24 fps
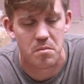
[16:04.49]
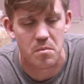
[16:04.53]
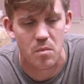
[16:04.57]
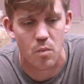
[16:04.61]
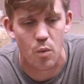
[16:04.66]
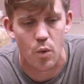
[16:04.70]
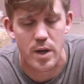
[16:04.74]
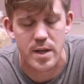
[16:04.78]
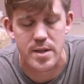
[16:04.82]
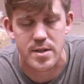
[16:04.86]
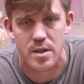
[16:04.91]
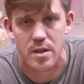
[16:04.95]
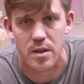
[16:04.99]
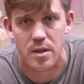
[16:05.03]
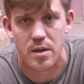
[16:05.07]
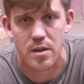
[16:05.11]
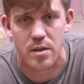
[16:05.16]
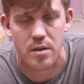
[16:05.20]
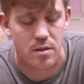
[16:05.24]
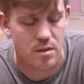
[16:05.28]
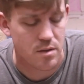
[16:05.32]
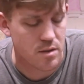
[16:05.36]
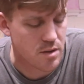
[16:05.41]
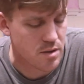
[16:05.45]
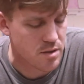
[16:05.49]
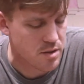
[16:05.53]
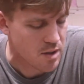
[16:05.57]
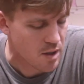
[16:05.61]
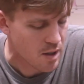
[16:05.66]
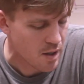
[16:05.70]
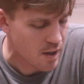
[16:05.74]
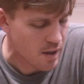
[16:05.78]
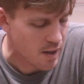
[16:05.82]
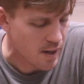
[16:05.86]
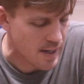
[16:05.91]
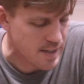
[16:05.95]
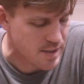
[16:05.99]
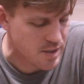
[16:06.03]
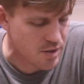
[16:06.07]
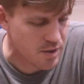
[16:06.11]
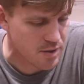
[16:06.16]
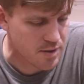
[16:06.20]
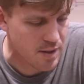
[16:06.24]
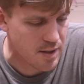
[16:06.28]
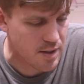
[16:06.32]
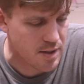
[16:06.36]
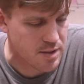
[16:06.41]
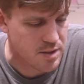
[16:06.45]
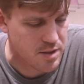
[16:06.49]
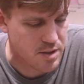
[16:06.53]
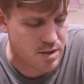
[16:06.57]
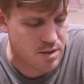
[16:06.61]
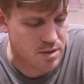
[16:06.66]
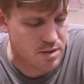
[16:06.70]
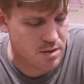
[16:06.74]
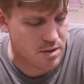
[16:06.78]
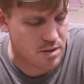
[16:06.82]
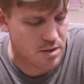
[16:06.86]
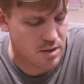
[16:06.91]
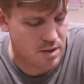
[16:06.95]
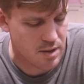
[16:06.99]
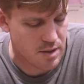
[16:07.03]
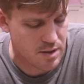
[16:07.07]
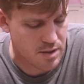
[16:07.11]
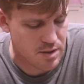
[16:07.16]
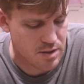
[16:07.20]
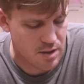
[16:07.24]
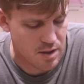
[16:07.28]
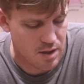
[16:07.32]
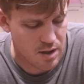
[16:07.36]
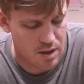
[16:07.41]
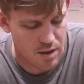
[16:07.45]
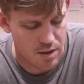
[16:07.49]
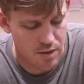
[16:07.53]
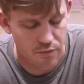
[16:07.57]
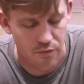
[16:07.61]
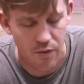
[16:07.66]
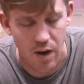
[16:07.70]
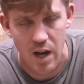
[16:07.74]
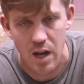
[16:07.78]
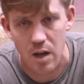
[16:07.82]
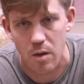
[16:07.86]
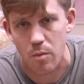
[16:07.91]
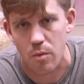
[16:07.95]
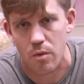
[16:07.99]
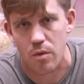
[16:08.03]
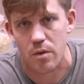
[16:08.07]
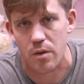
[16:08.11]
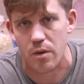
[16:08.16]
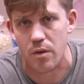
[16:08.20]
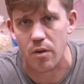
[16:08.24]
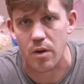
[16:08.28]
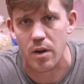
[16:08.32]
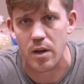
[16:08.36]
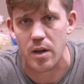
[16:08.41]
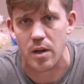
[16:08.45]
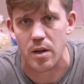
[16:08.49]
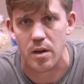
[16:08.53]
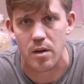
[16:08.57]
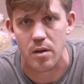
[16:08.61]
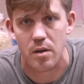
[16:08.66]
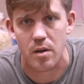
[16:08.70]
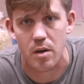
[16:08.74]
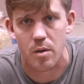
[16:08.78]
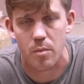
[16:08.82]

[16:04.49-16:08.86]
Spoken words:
wasting it, because I still think it's a viable grain.